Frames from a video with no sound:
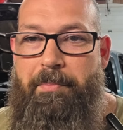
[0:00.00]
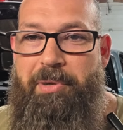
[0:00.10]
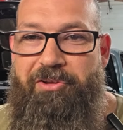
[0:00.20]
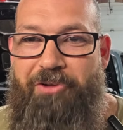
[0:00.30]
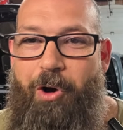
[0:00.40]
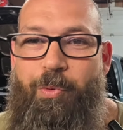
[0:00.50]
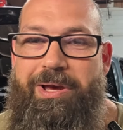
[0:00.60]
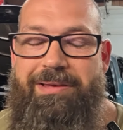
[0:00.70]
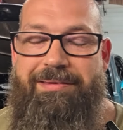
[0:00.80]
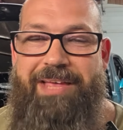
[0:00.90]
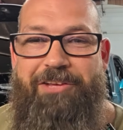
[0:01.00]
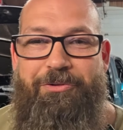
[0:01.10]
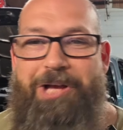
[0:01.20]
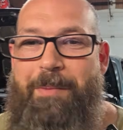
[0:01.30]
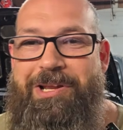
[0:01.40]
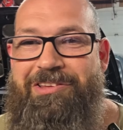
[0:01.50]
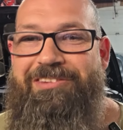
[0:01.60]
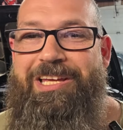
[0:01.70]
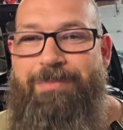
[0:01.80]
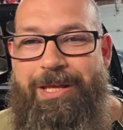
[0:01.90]
But as always, thanks for coming and
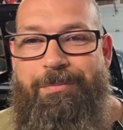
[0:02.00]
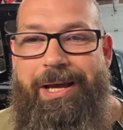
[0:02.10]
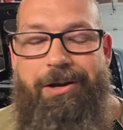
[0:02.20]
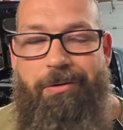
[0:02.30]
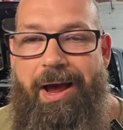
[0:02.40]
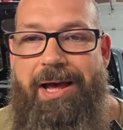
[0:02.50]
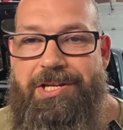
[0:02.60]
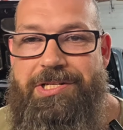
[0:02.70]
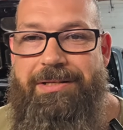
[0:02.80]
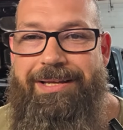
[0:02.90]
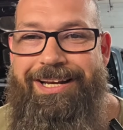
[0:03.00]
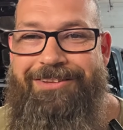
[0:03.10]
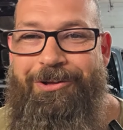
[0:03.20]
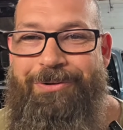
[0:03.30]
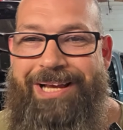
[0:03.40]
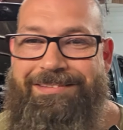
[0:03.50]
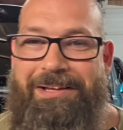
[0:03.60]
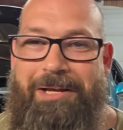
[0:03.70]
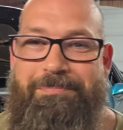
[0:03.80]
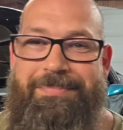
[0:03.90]
seeing me in my garage. And until next
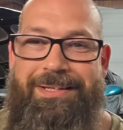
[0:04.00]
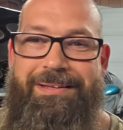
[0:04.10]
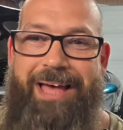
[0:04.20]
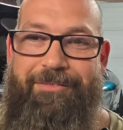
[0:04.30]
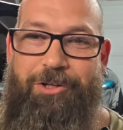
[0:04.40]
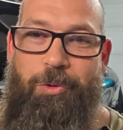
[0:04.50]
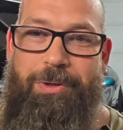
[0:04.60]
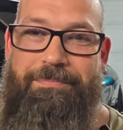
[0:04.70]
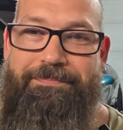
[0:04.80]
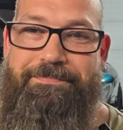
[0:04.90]
time, have a good one.